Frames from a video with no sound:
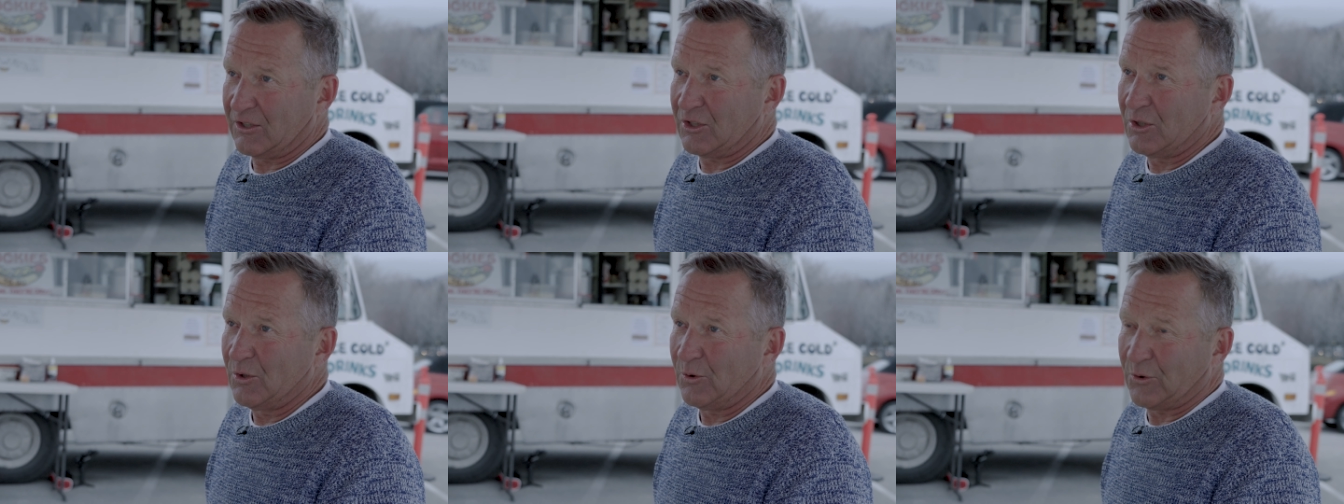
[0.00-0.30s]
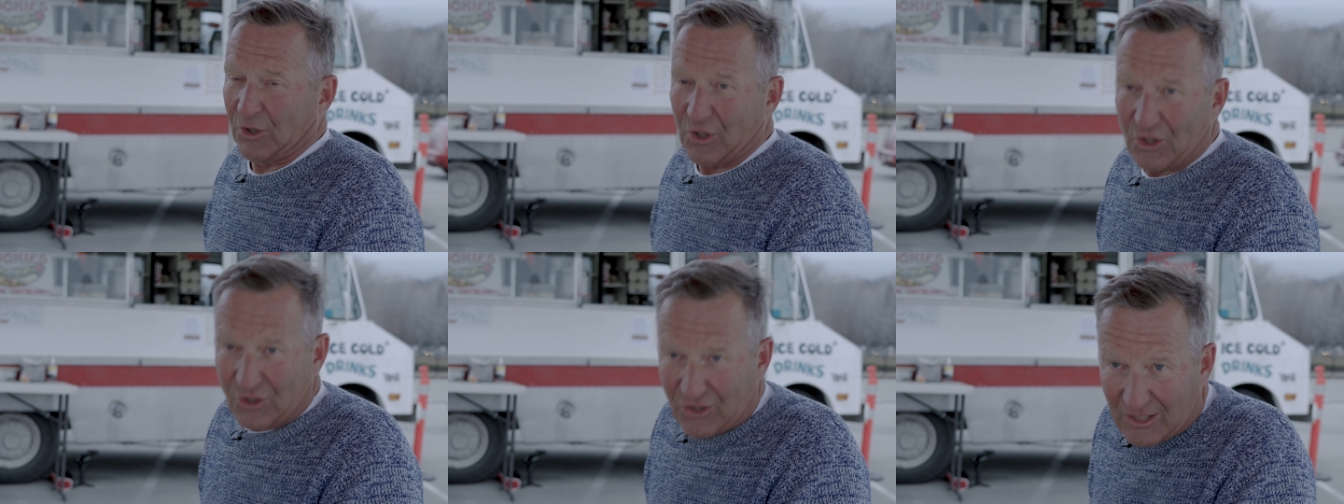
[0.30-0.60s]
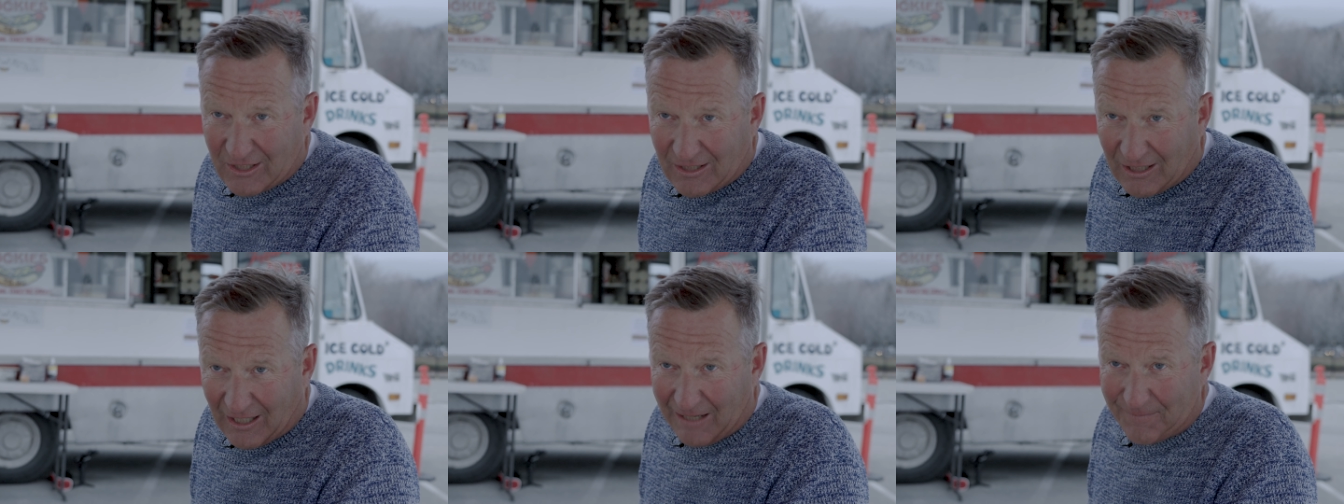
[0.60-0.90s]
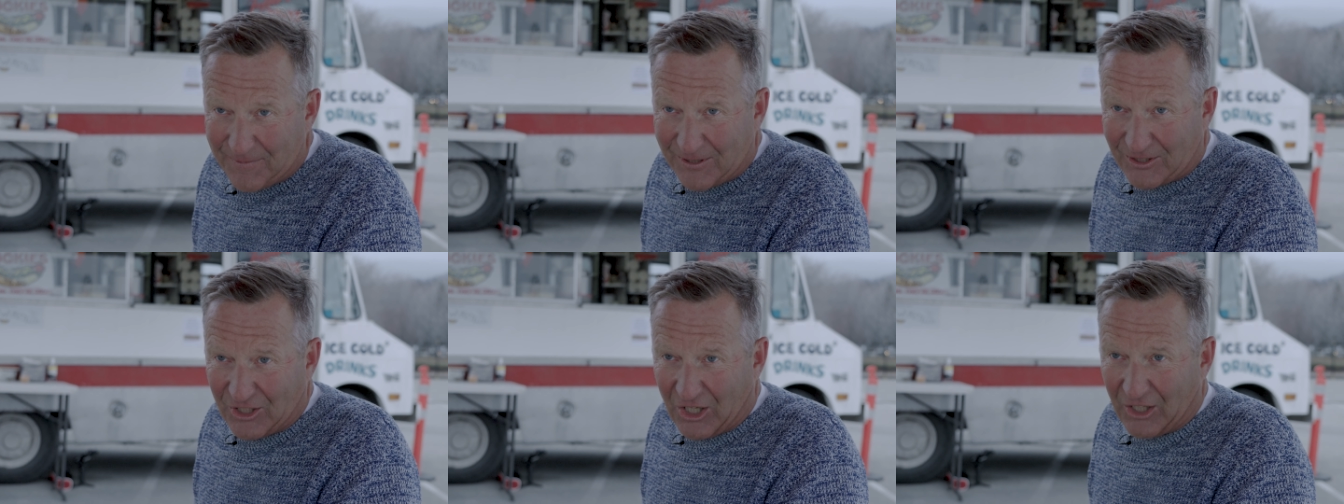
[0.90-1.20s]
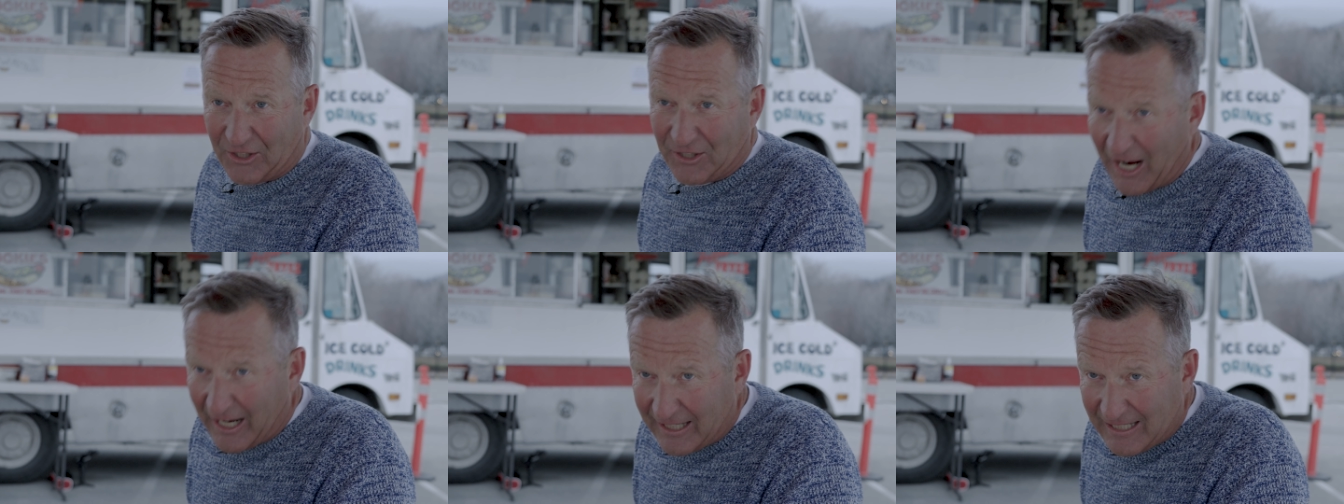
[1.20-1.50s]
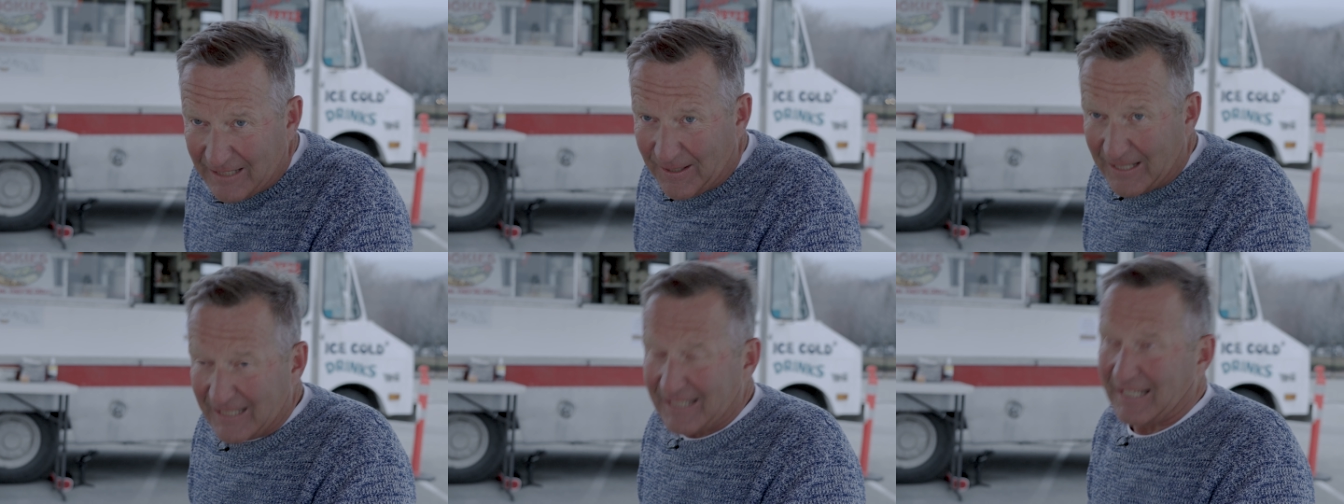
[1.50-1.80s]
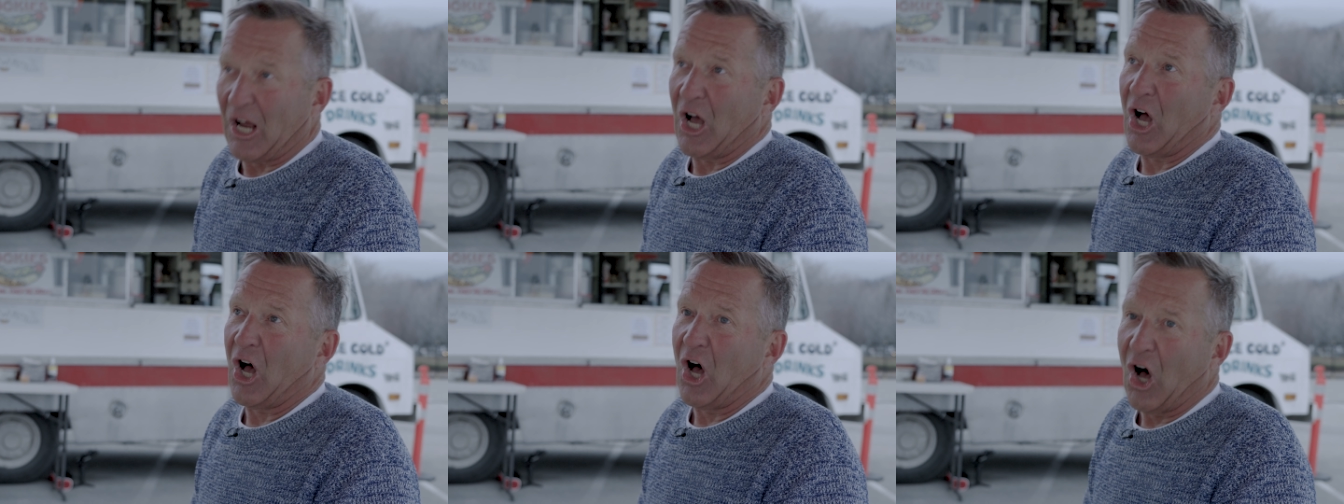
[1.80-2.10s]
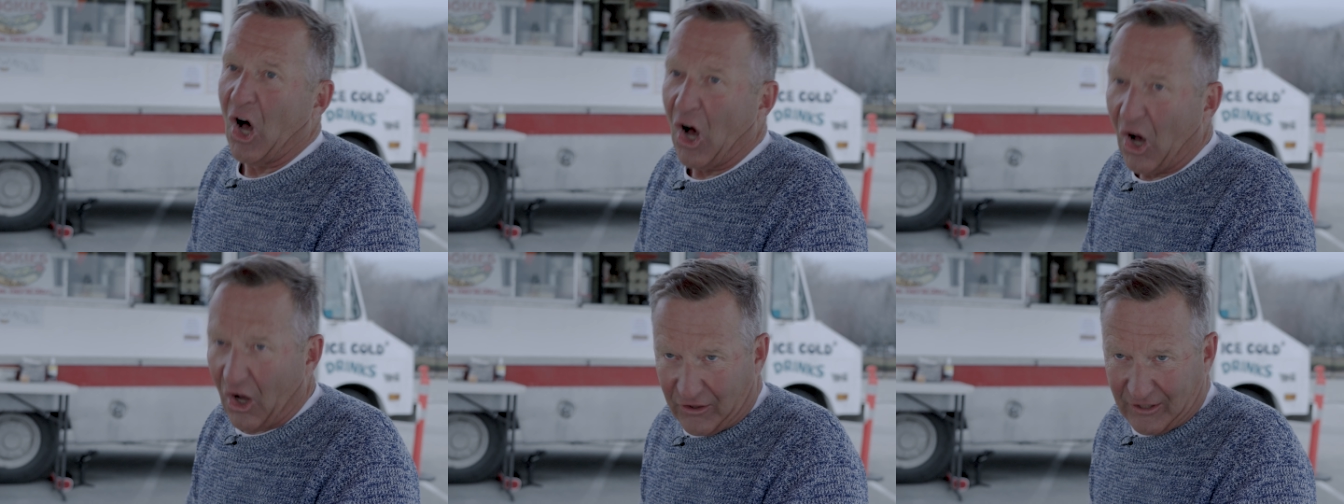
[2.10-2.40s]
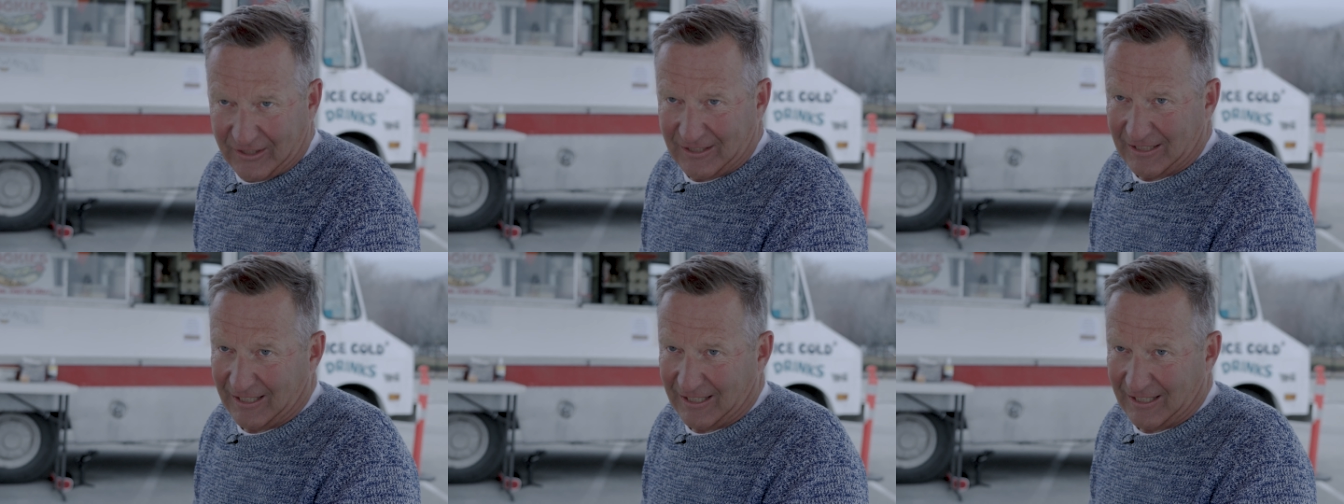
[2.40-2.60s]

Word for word: 2/3 of the time, it's not 90, it's all the